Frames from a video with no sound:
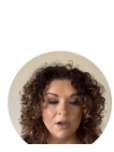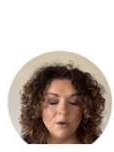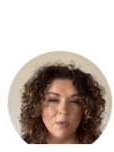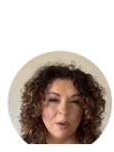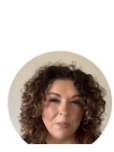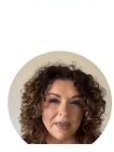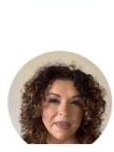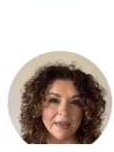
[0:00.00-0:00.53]

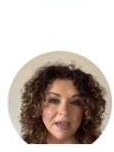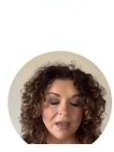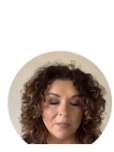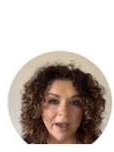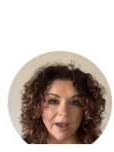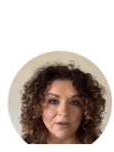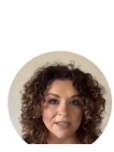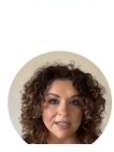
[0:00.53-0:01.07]
When we think
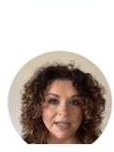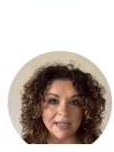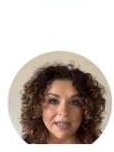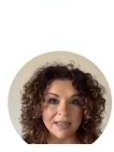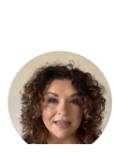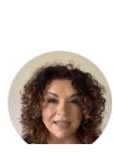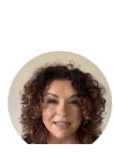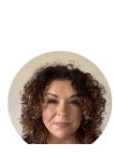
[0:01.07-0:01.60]
about
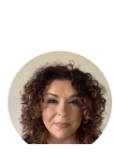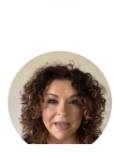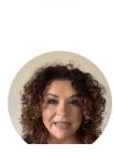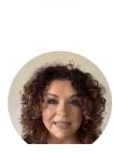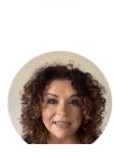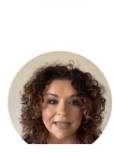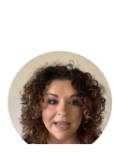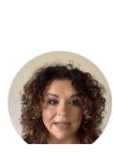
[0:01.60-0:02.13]
it, this
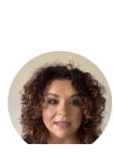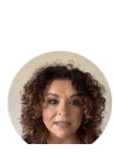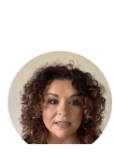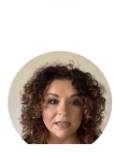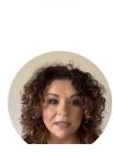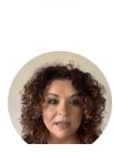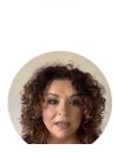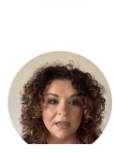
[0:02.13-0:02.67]
makes sense.